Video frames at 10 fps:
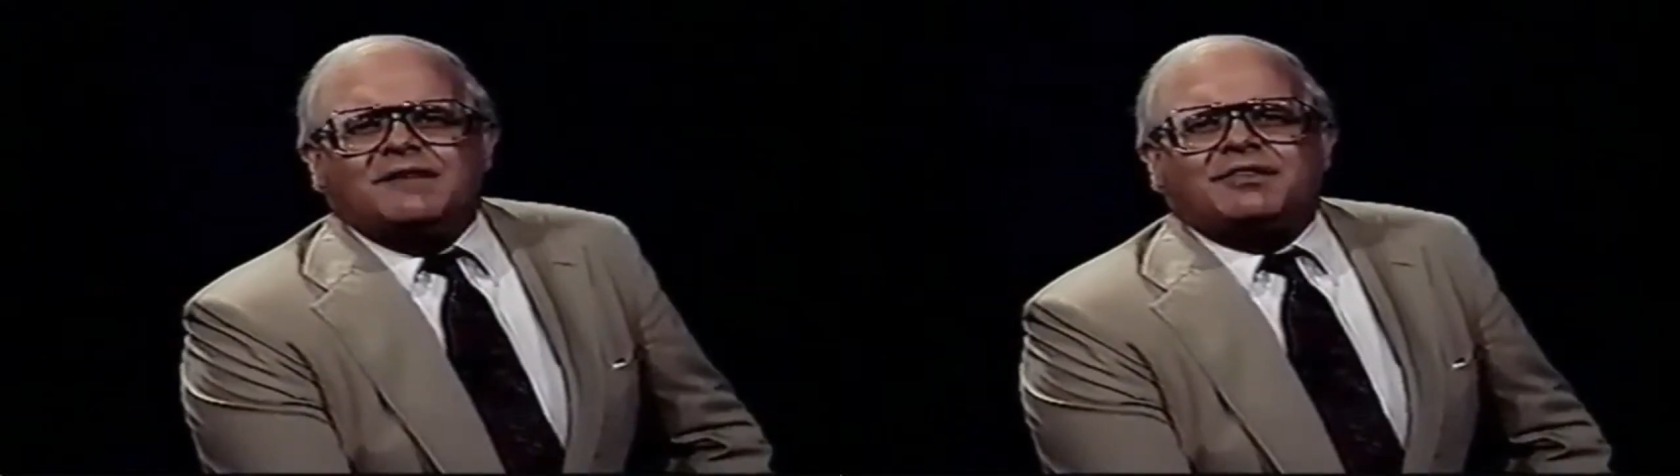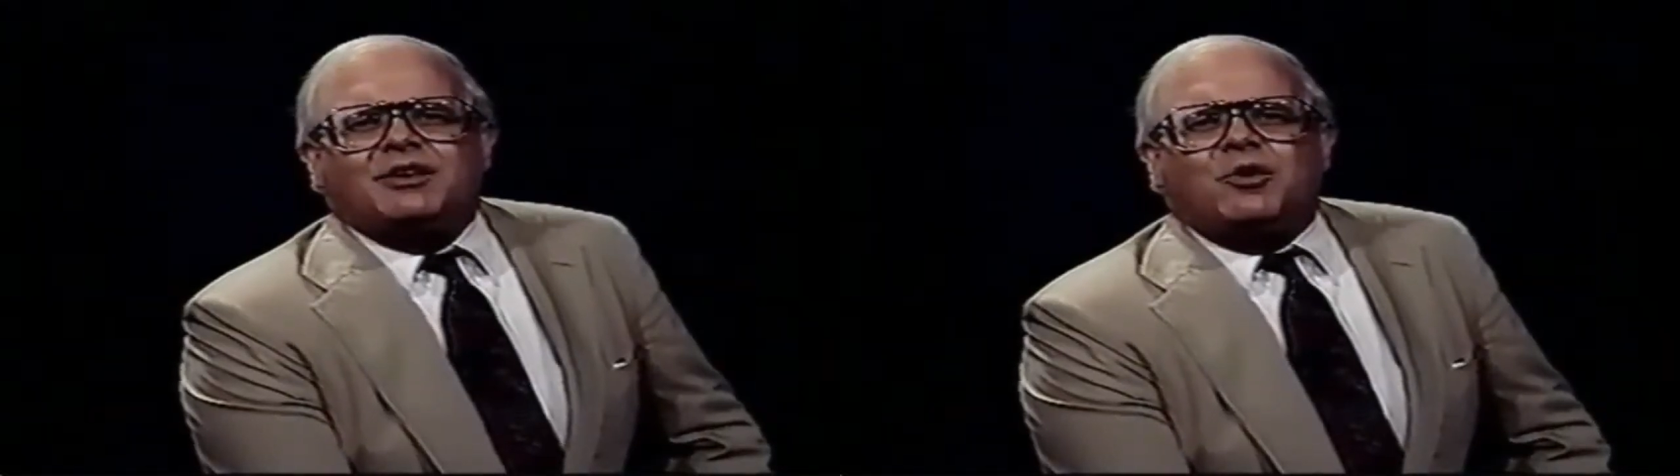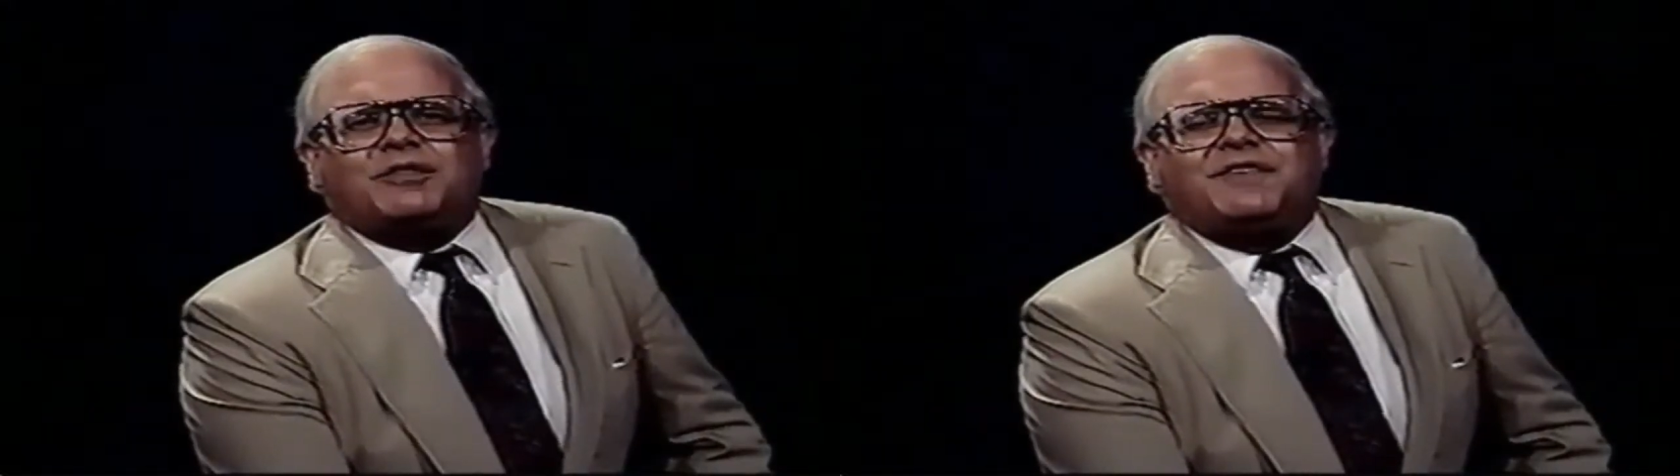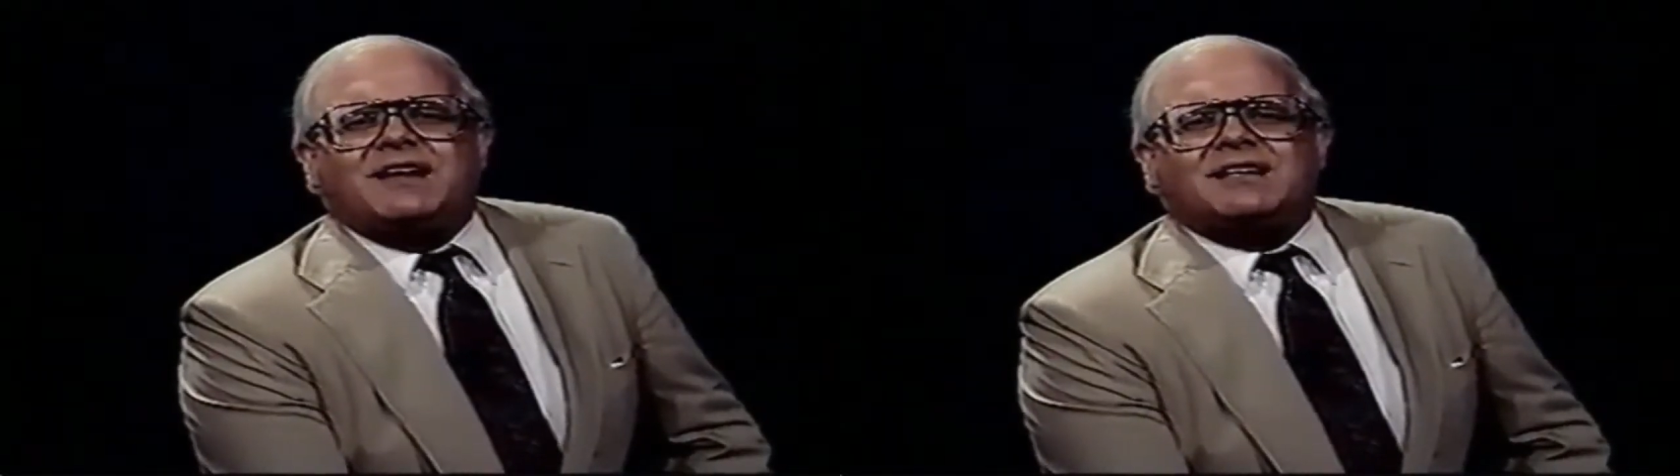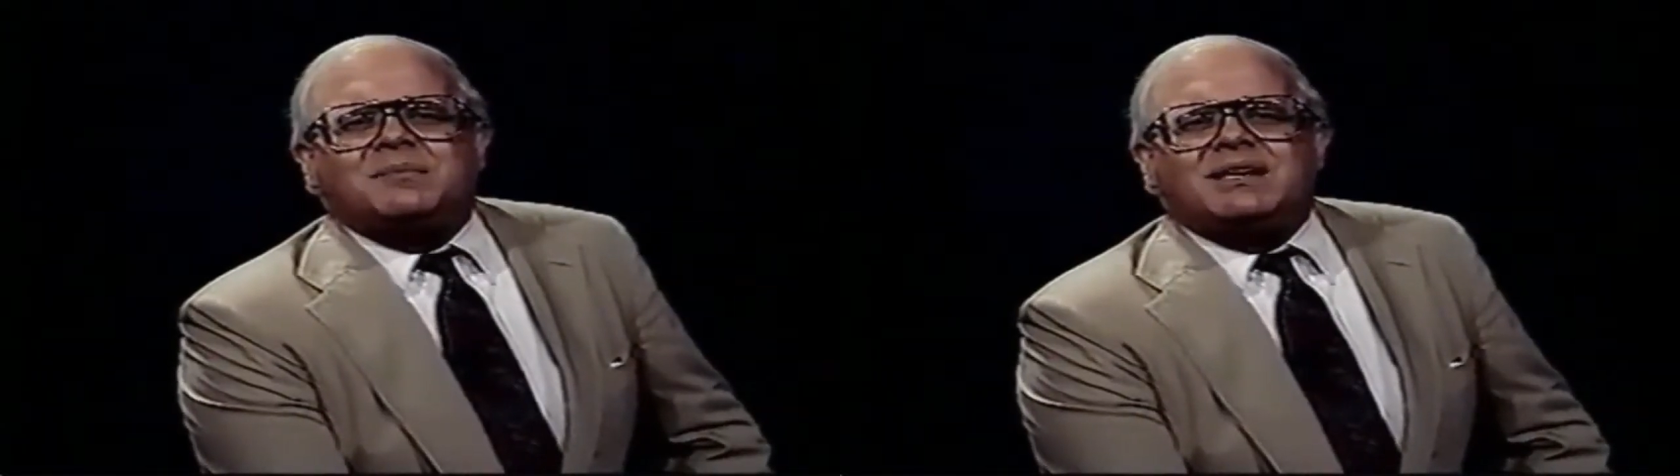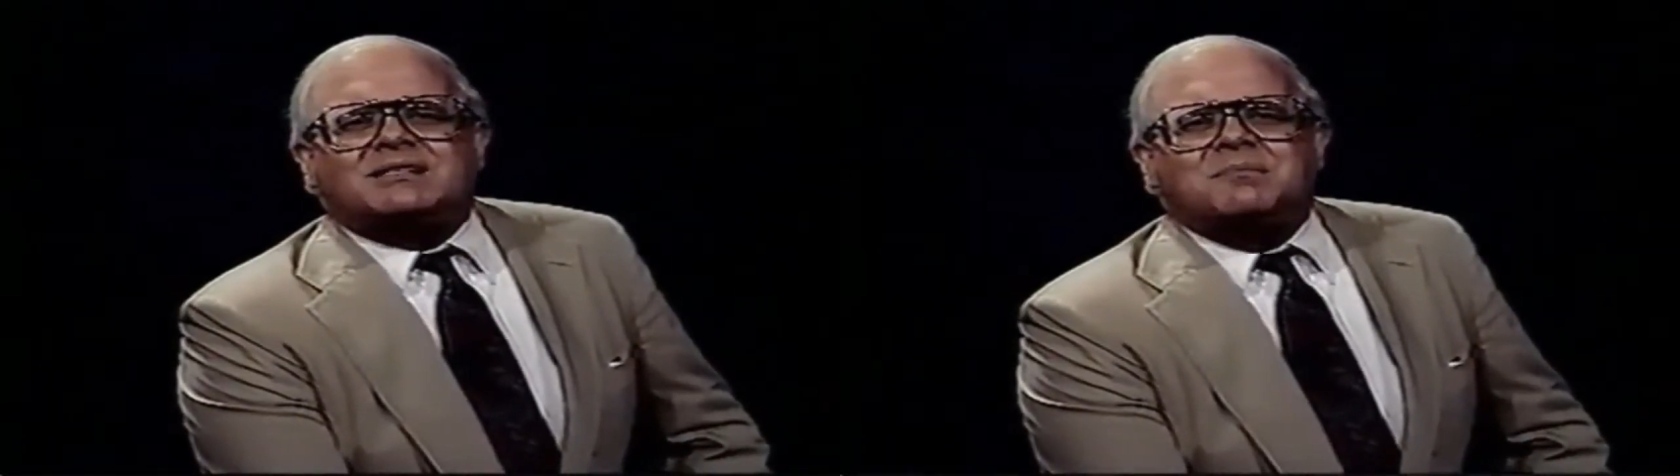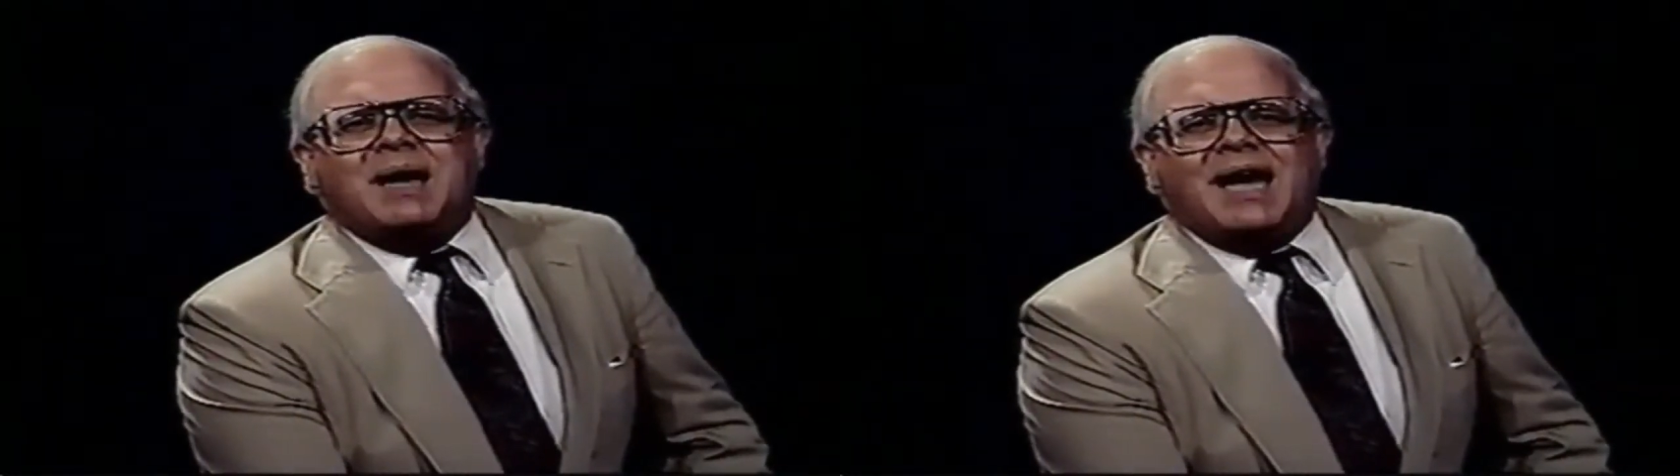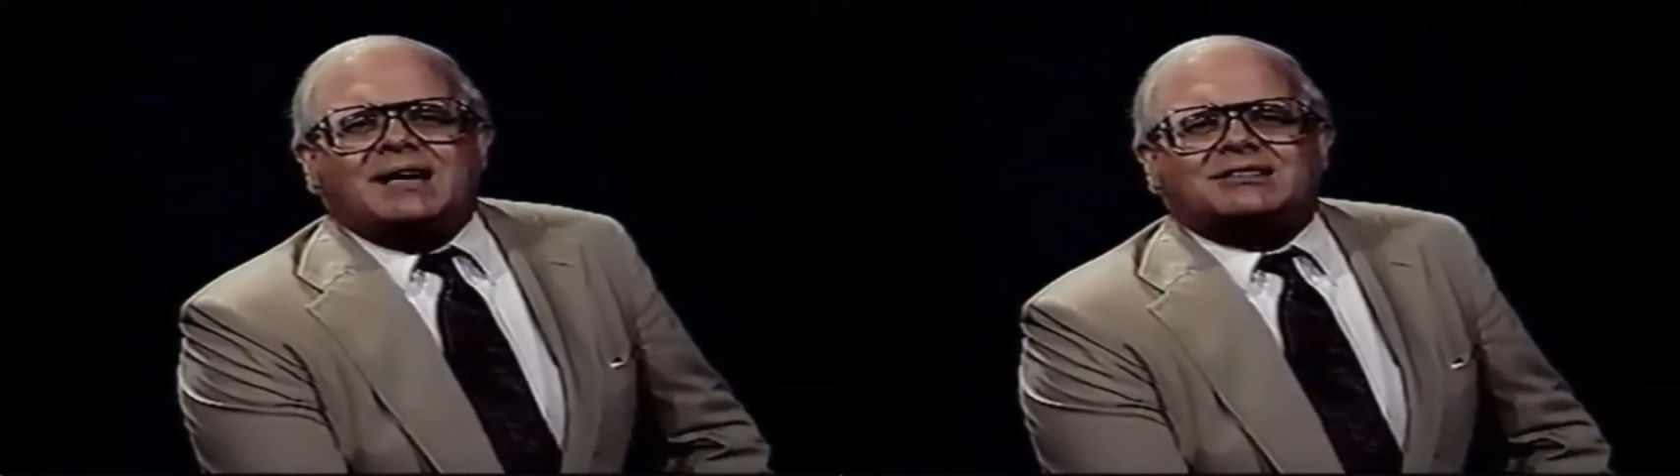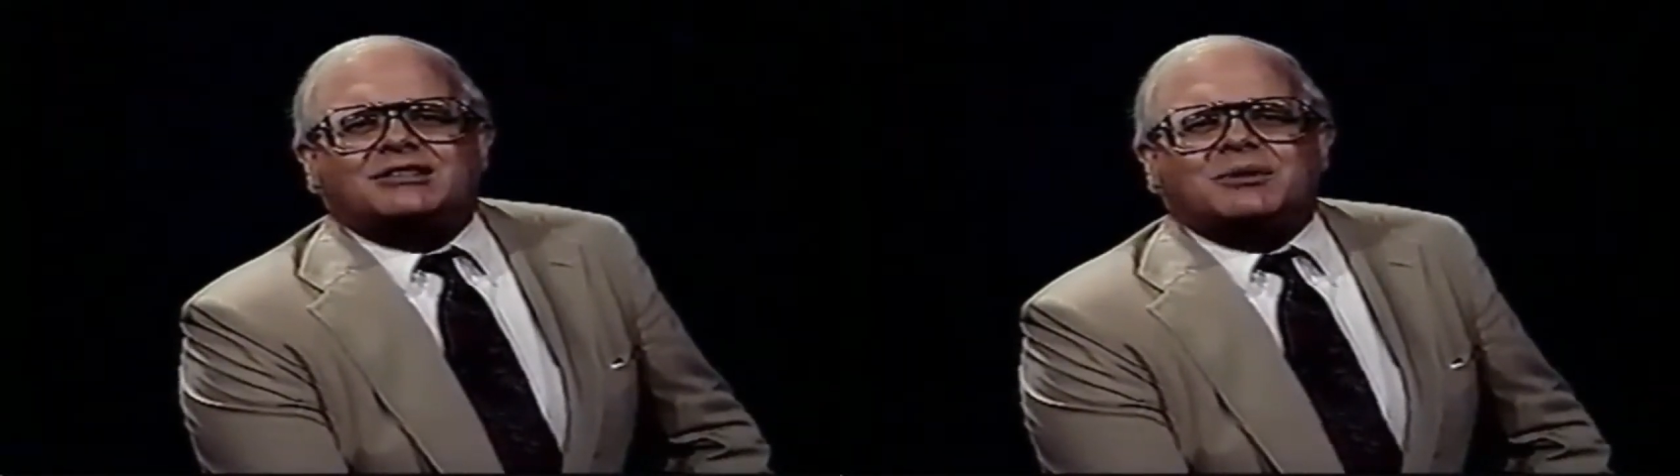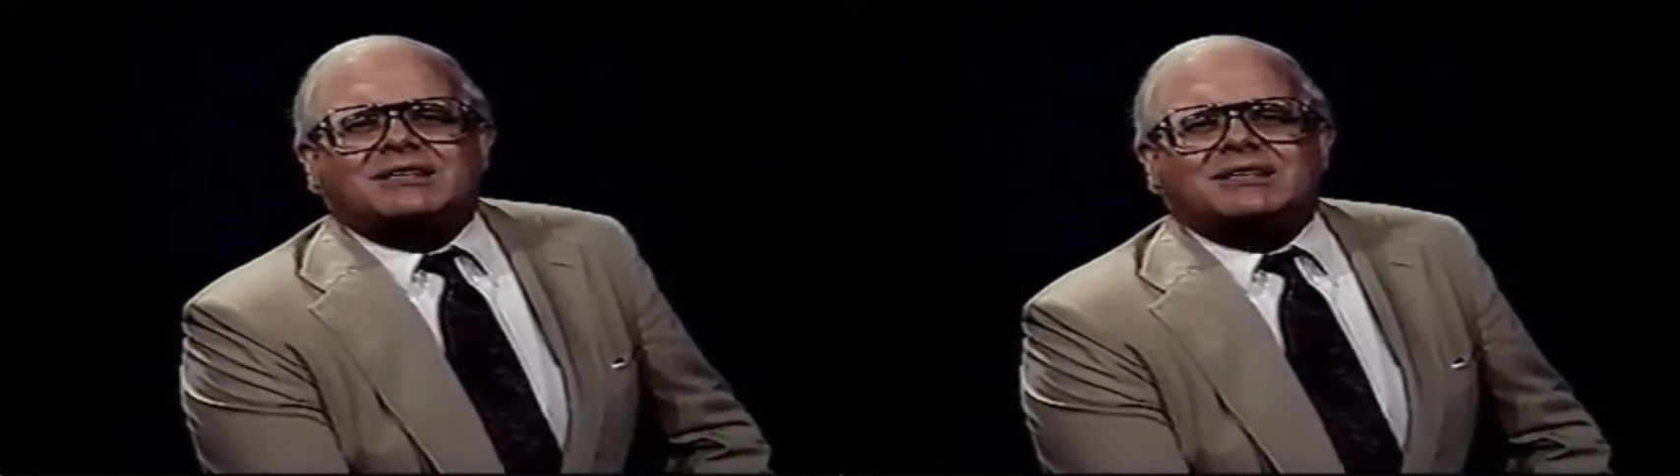If the North Vietnamese massed